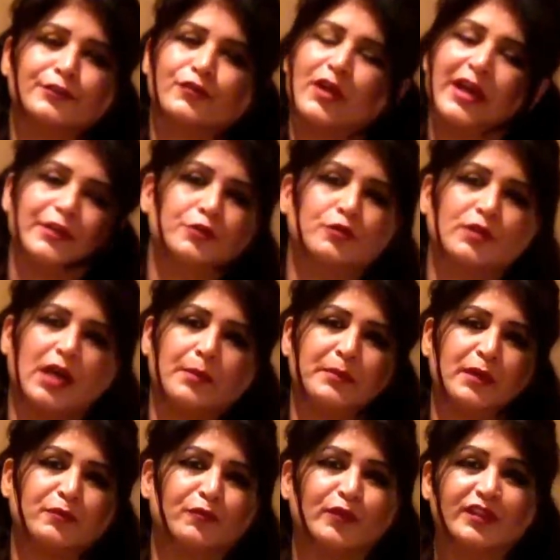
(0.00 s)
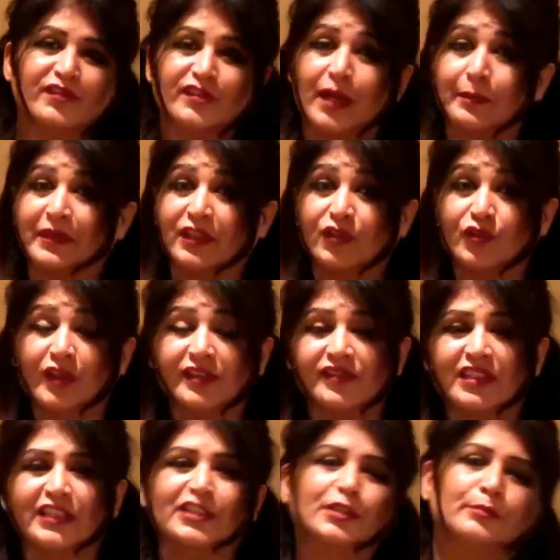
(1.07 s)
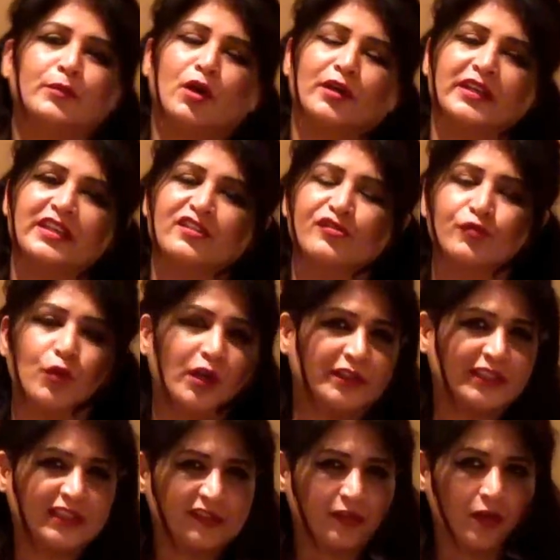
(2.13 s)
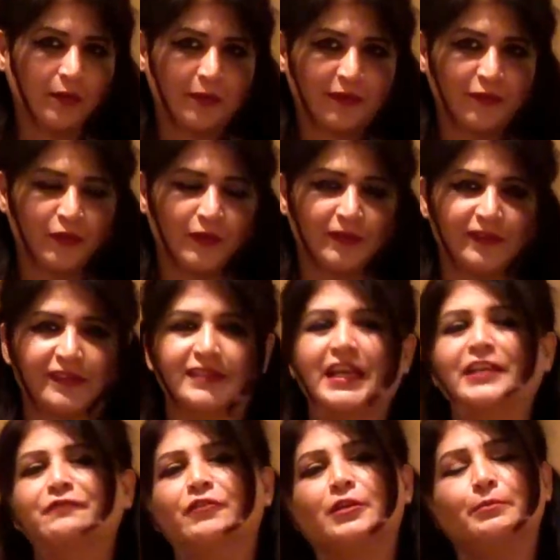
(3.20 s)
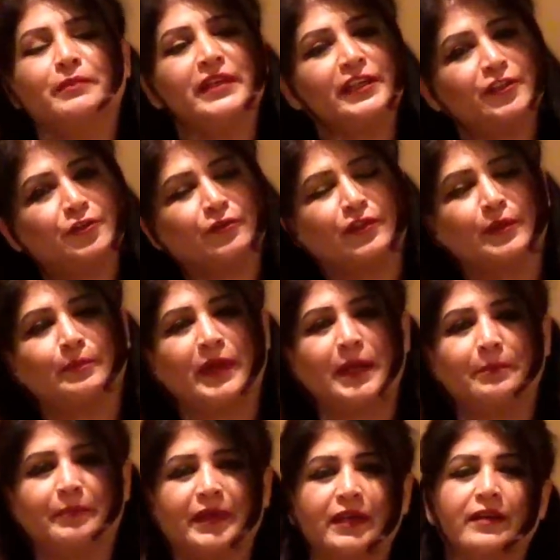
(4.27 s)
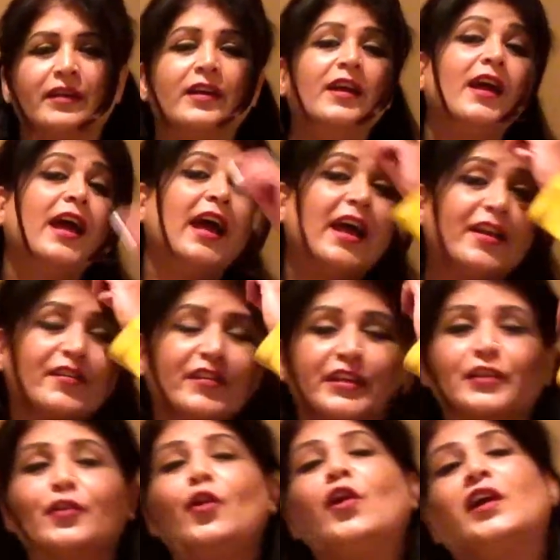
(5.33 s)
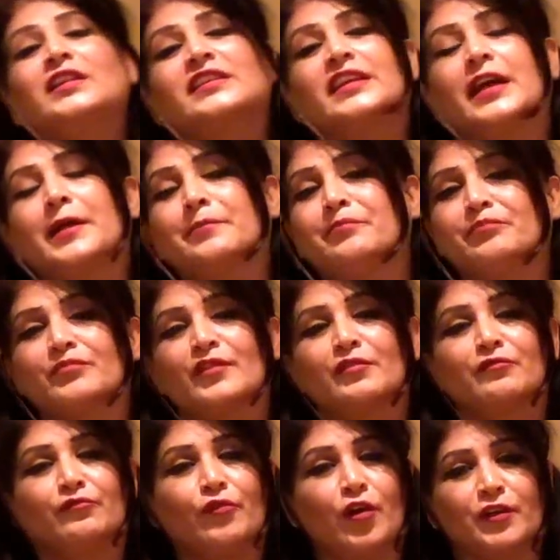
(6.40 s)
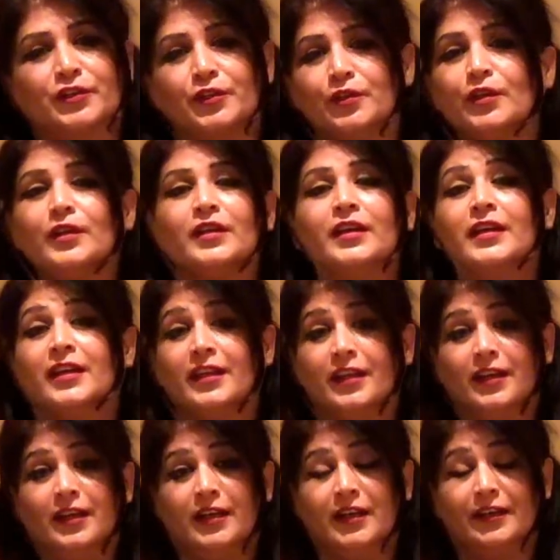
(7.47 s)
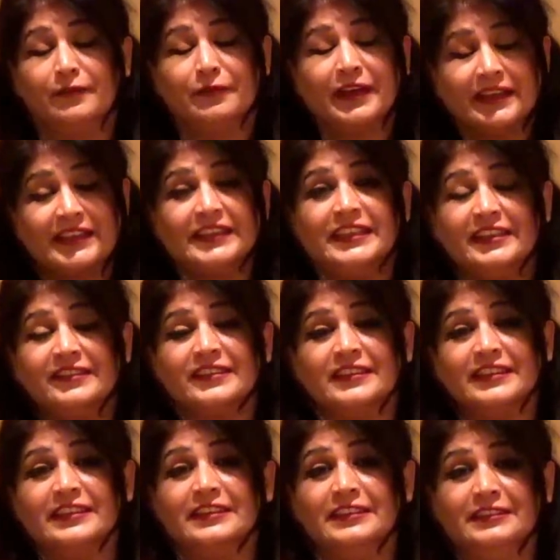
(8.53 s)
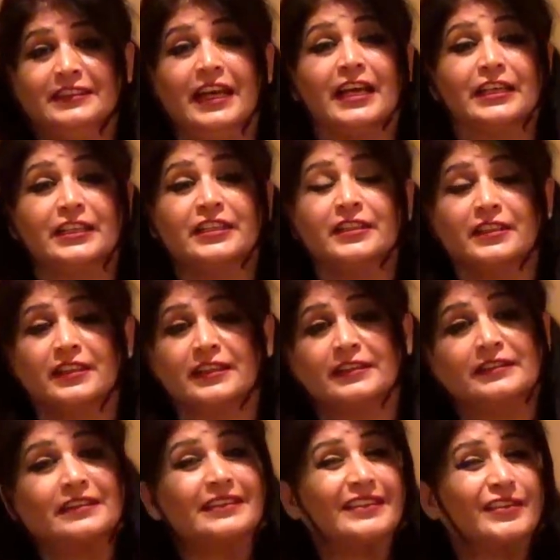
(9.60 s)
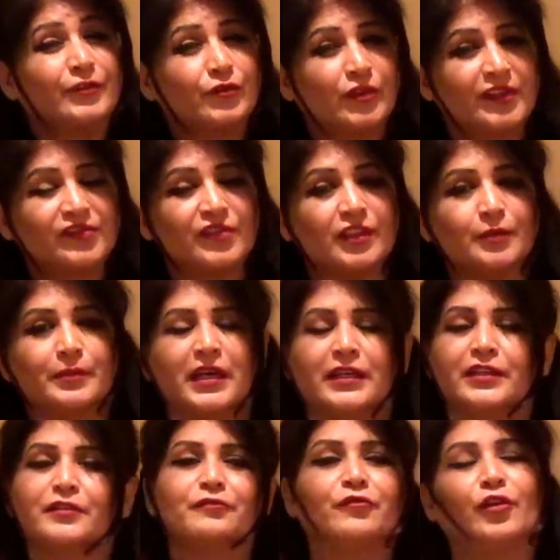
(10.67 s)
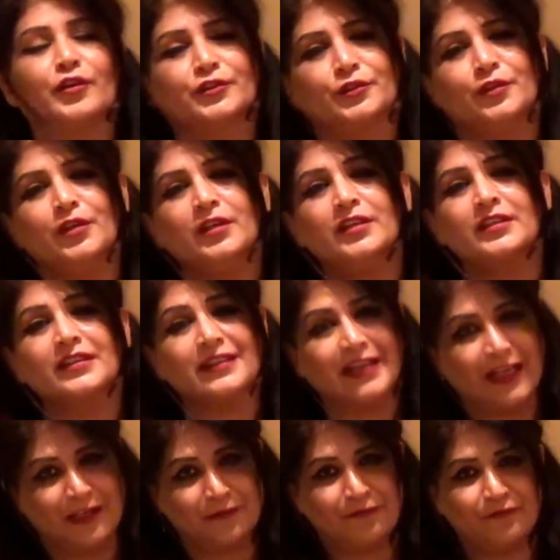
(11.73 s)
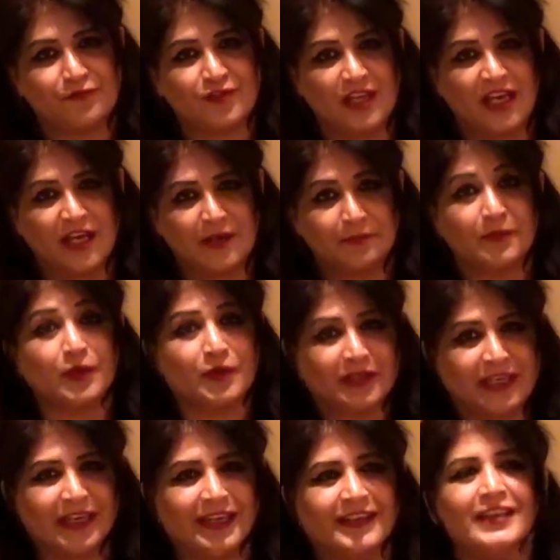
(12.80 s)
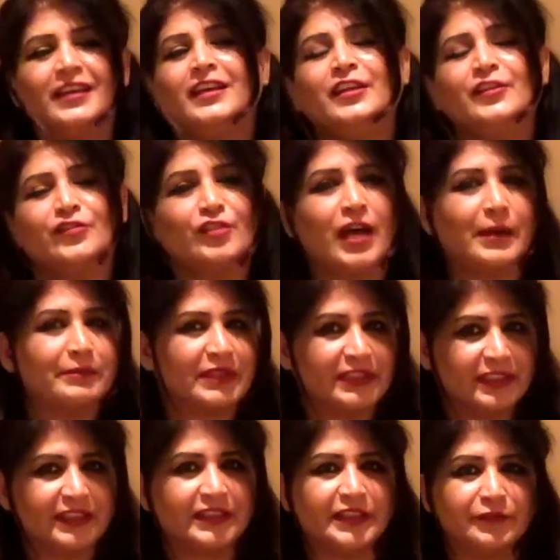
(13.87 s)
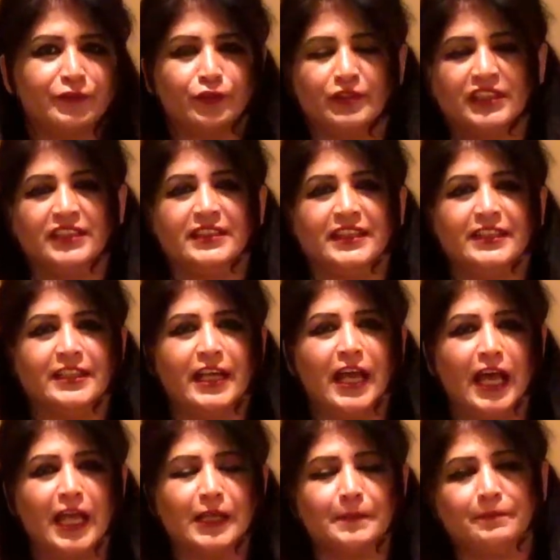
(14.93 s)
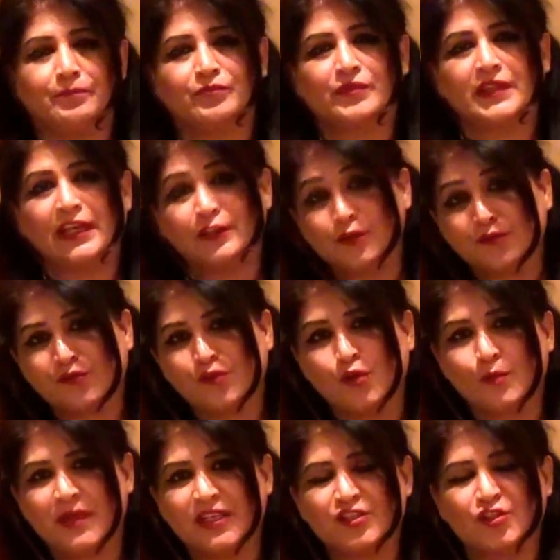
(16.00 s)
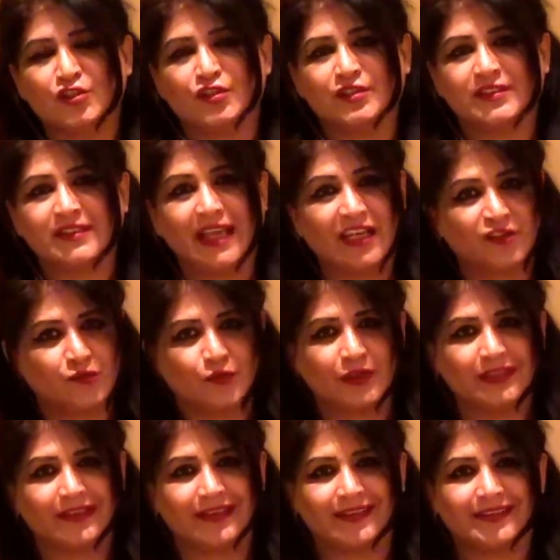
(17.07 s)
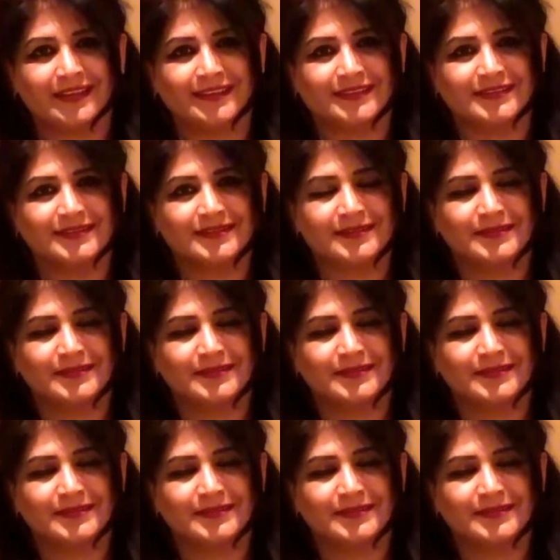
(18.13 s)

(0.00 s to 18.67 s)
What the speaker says: try to come up with some interesting mnemonics for these homophones that will make you remember and recall them for your very easily and in an interesting manner for your lifetime. Okay, so I'm here if you need any help. Thank you so much. Thanks for learning.